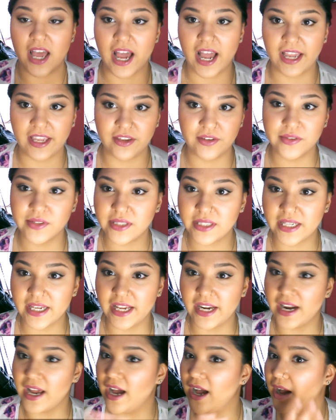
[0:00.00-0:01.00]
I used
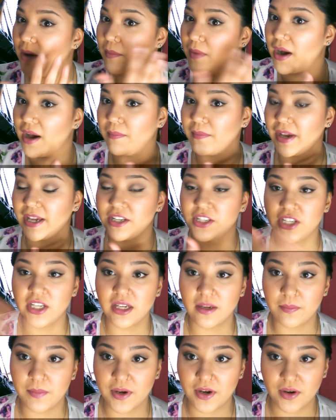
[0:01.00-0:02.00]
it on my
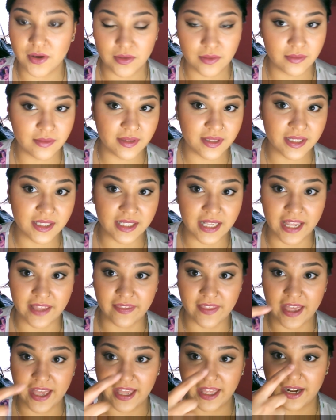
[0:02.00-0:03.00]
cheekbones
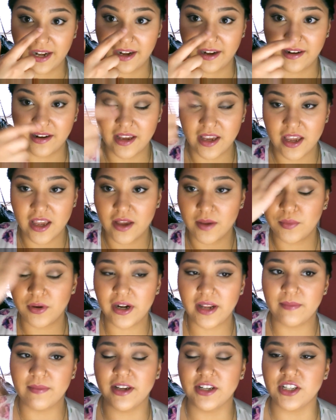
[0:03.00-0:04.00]
and then
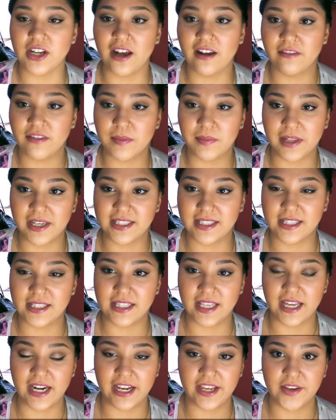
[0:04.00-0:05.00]
pretty much all of the places
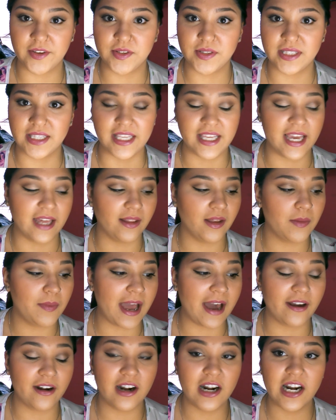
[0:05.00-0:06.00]
that I use the yellow
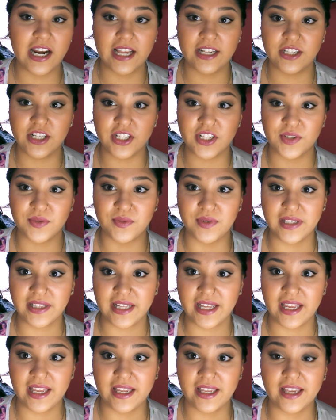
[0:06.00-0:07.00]
powder. It just
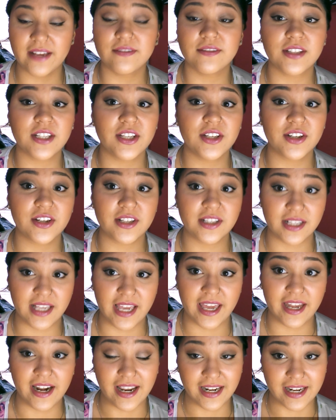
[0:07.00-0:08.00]
really gives your
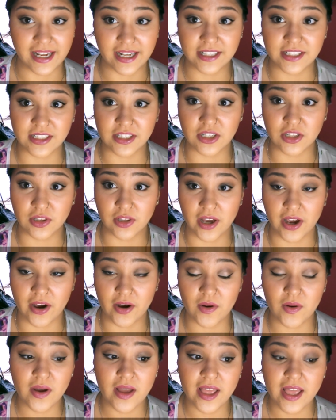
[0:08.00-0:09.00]
skin a nice
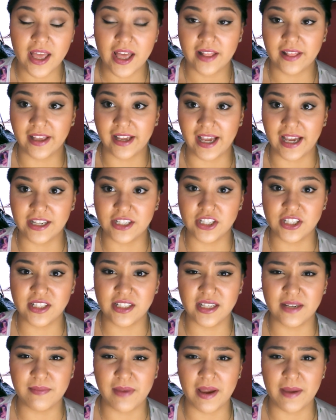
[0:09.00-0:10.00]
glow. Like, I just
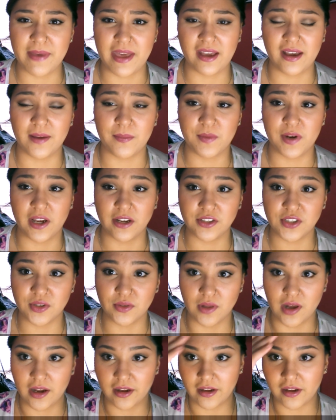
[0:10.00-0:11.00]
did my makeup not too
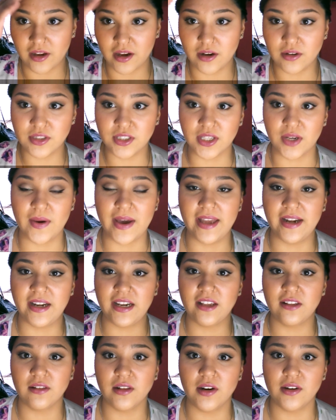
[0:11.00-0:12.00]
long ago, so
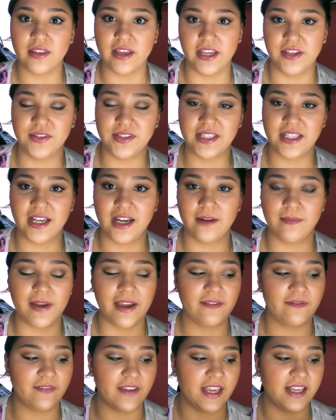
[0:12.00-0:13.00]
any glow that you see on
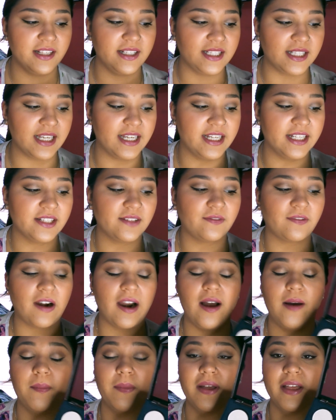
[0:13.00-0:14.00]
my face is
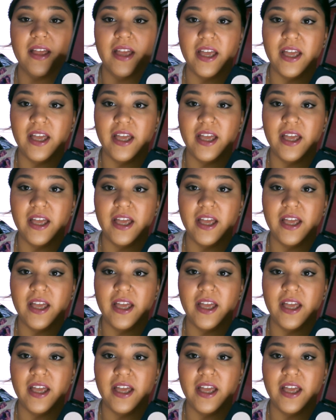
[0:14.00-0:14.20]
from